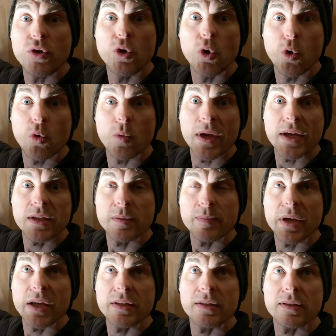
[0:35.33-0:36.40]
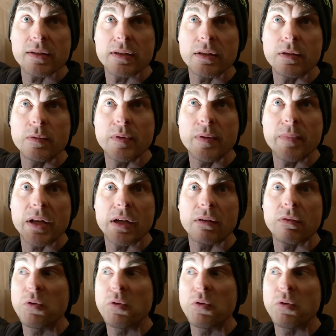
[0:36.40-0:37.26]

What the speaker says: doorway spaces a little bit better,